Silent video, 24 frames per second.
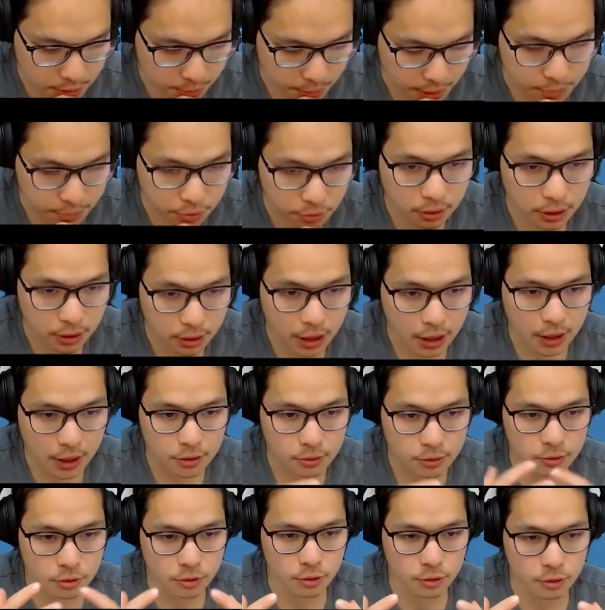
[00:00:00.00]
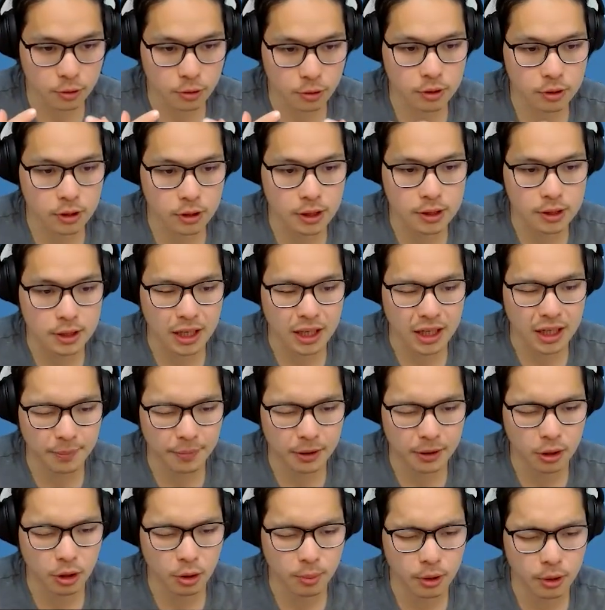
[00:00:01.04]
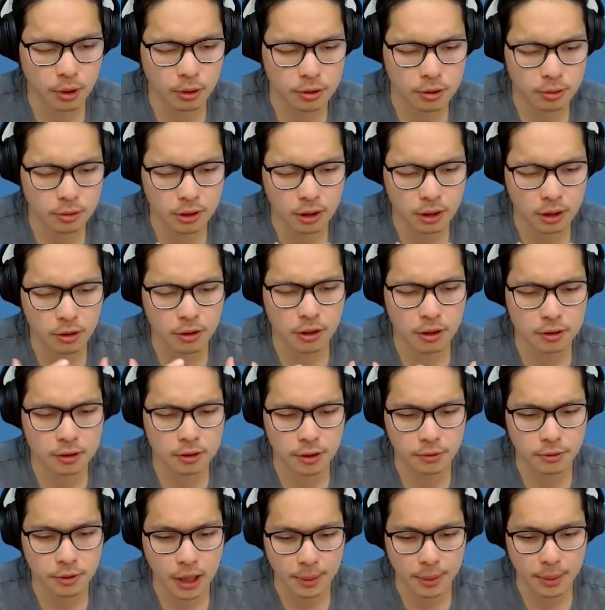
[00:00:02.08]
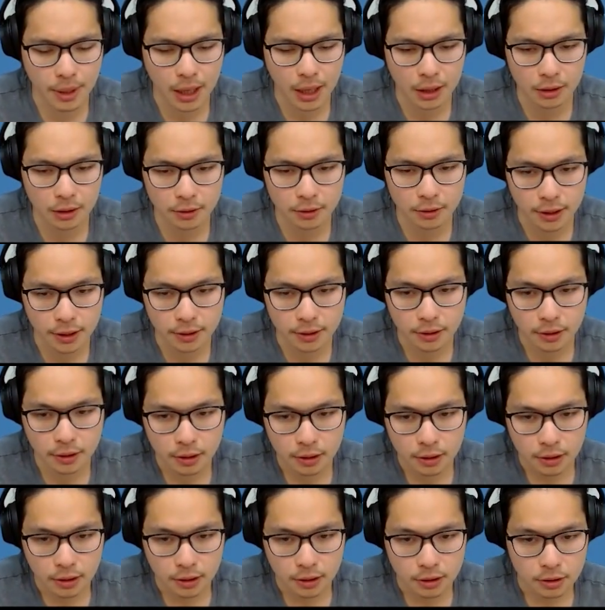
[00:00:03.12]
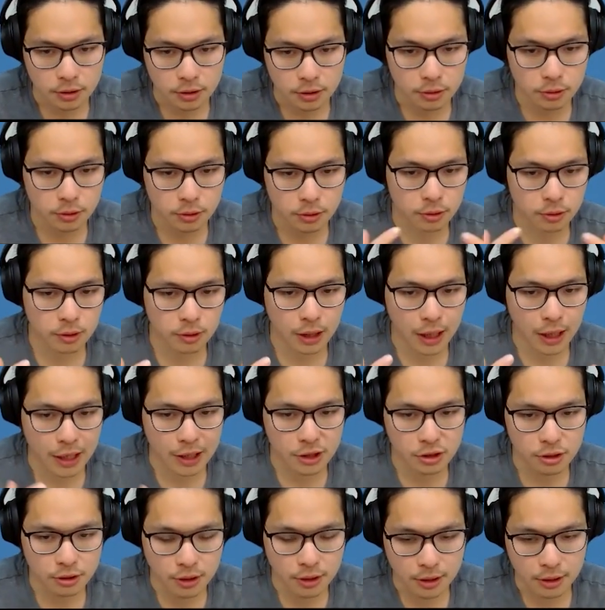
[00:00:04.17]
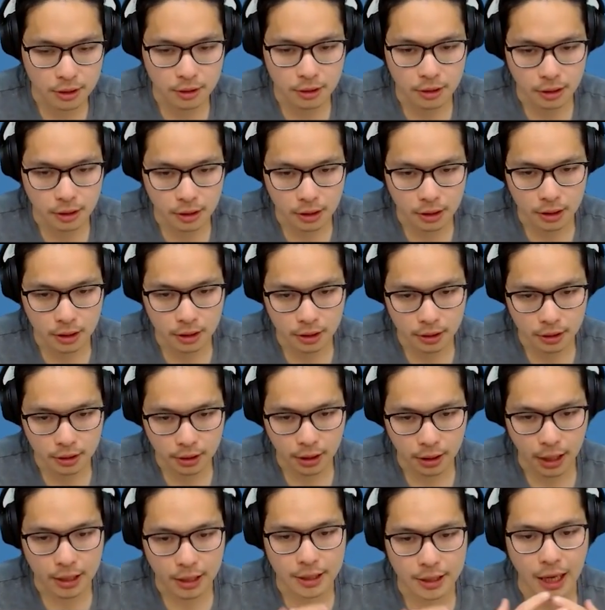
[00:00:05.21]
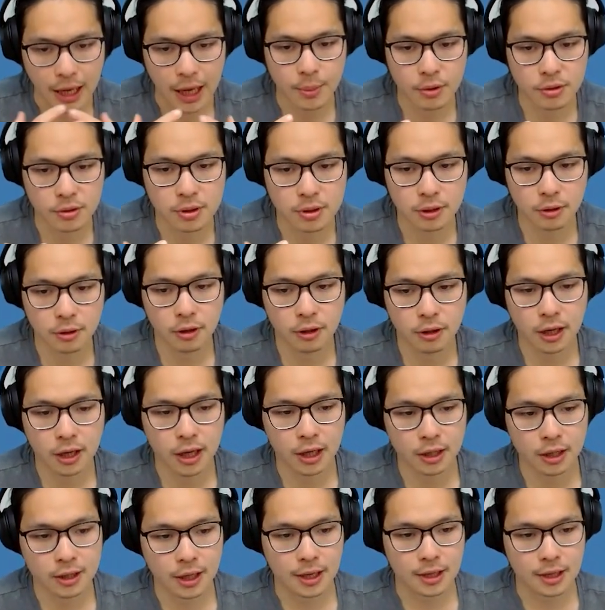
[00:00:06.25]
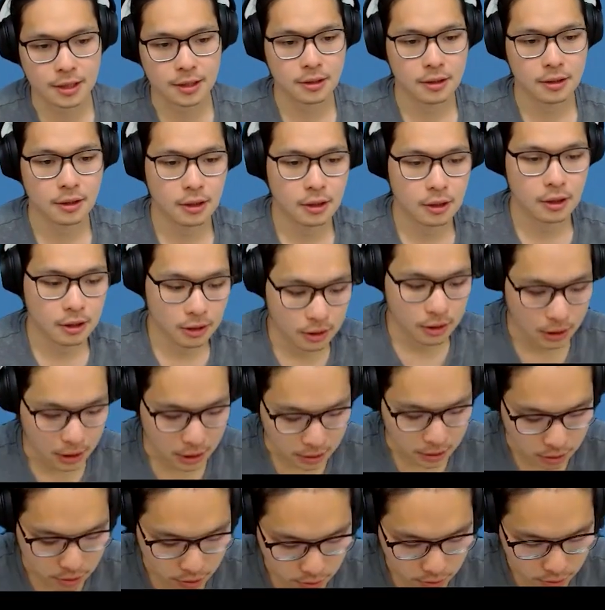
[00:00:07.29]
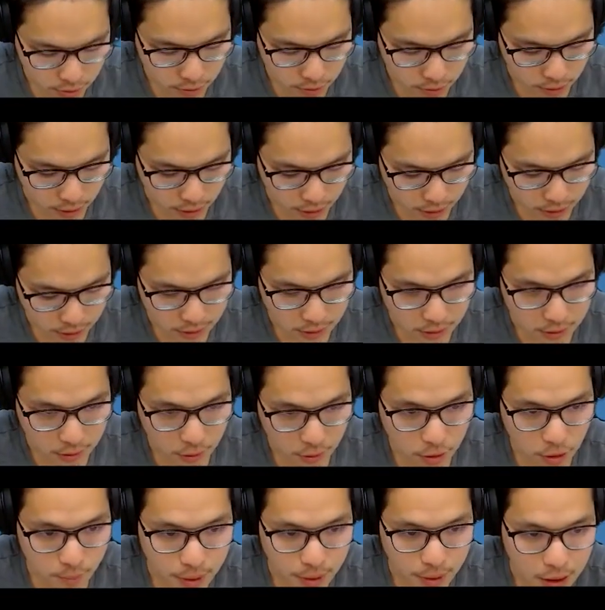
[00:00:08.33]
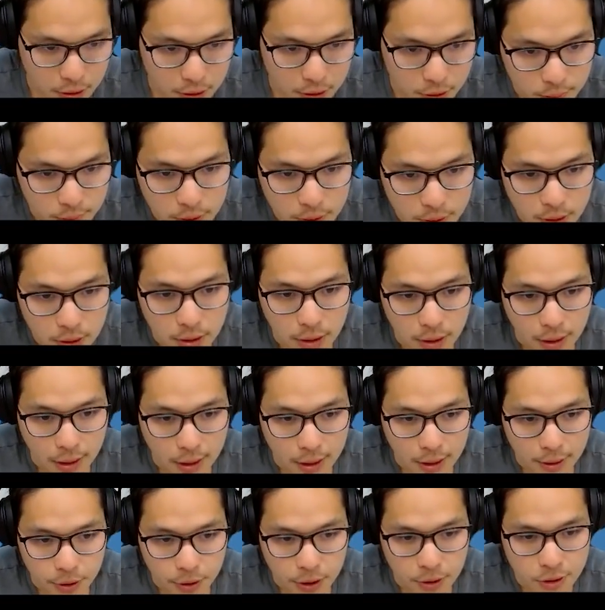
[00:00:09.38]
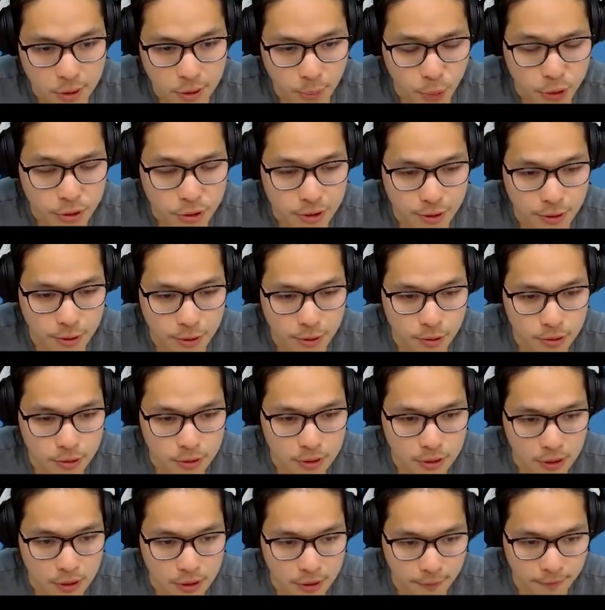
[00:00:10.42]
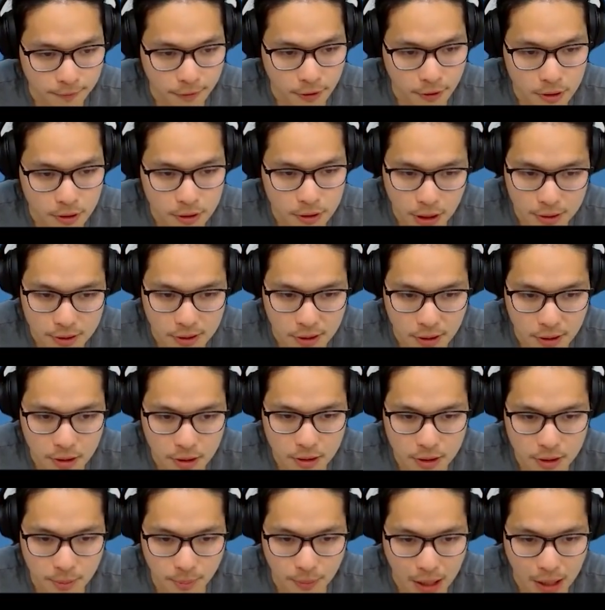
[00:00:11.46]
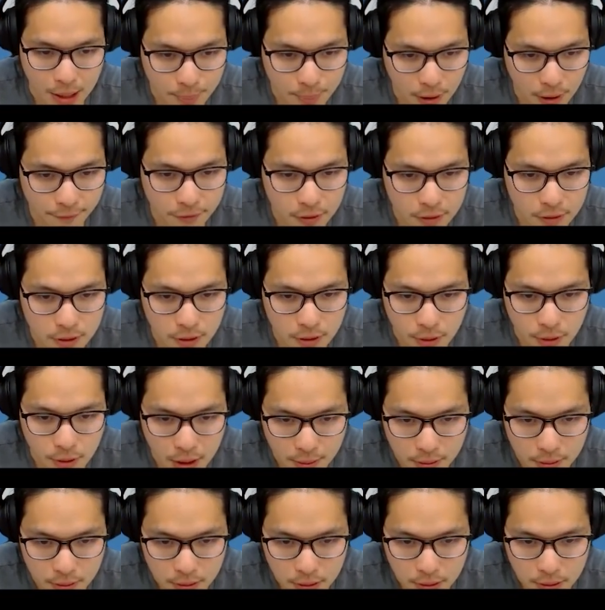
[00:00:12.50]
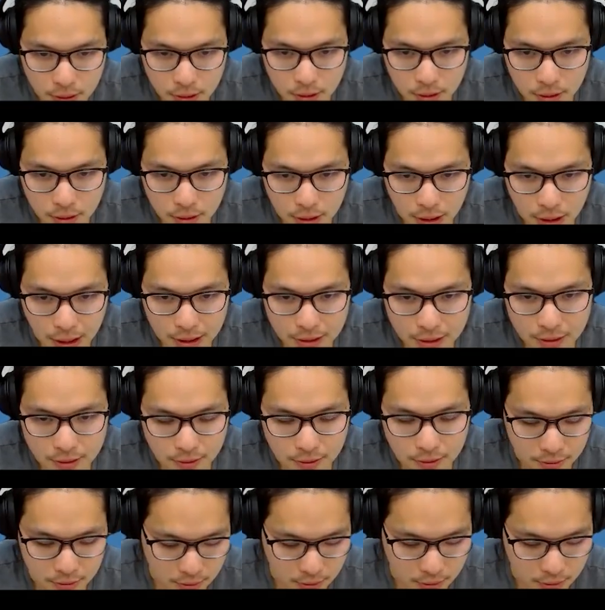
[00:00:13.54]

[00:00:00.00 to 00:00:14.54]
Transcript: spatial LiDAR to do this kind of global to local terrain modeling to actually enables local context into the local model. And we also produced the first uncertainty map of the terrain that